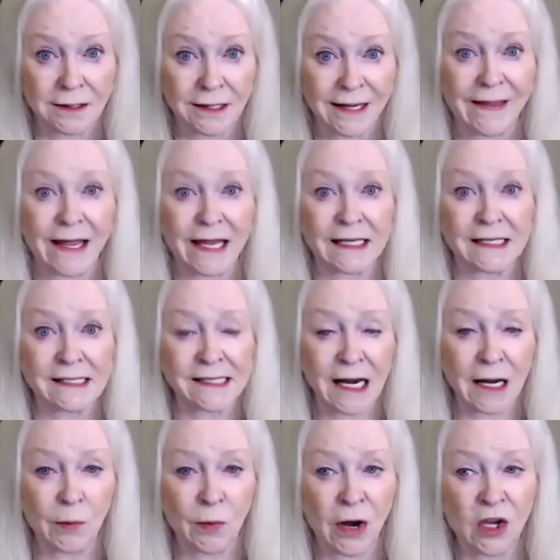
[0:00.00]
and they can
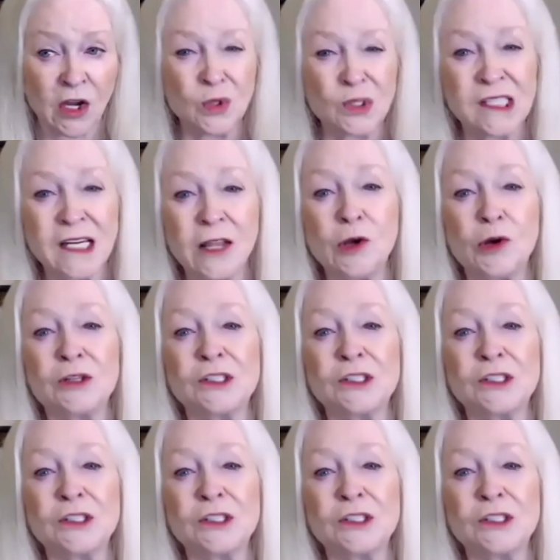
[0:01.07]
celebrate, you see their